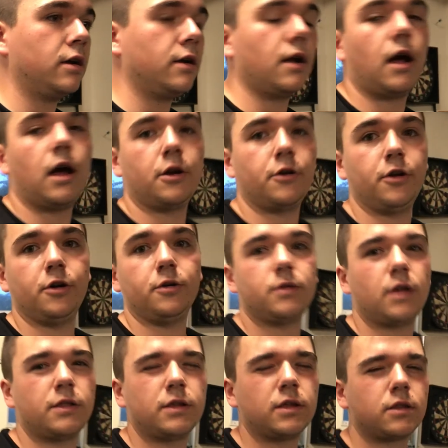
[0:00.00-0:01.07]
I don't know.
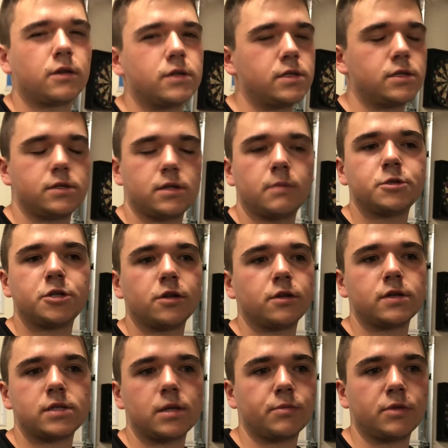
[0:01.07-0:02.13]
I think I'm sure
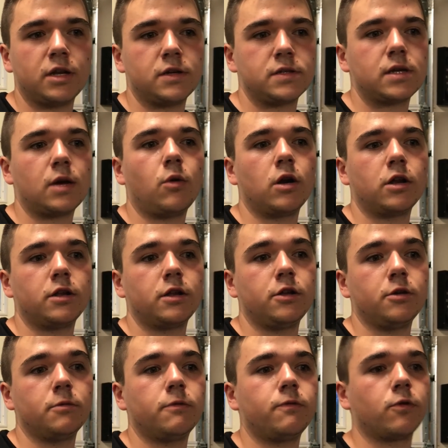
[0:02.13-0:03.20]
there's something else I wanted to
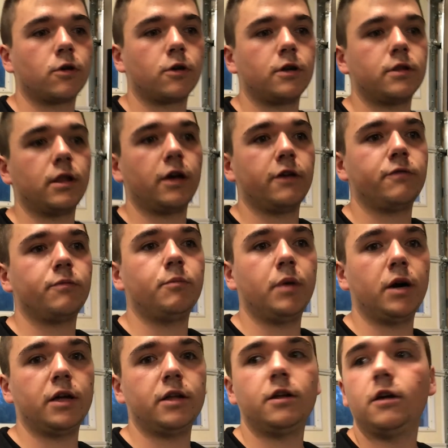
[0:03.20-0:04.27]
do before Grid Life,
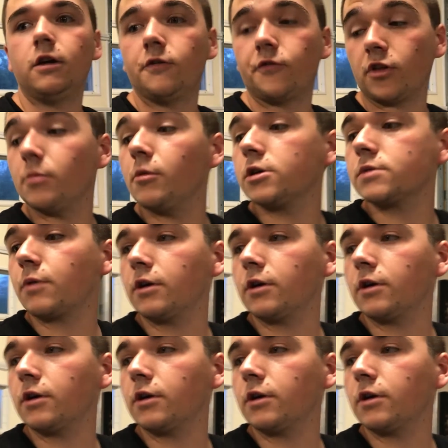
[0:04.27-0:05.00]
but for the most part,